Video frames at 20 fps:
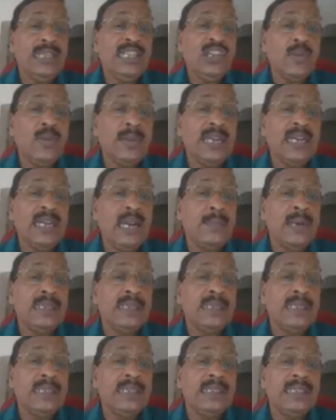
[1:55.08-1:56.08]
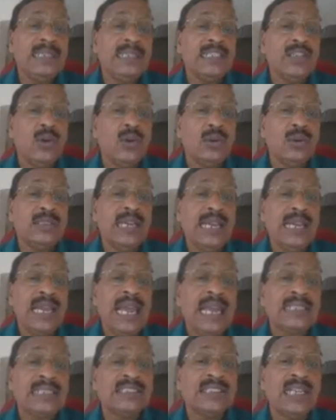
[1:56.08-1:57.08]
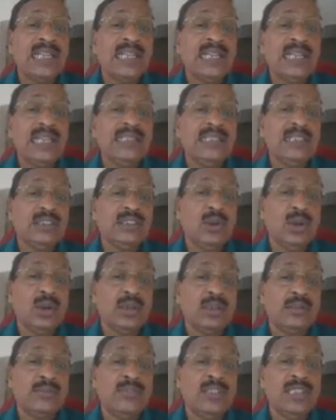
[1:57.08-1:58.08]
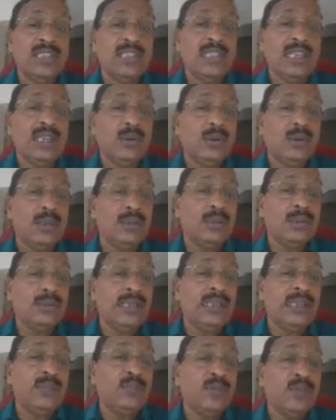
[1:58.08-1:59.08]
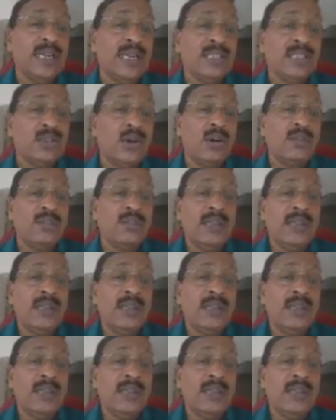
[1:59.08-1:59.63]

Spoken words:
omega by dt is called the accelerating torque, which is equal to the difference of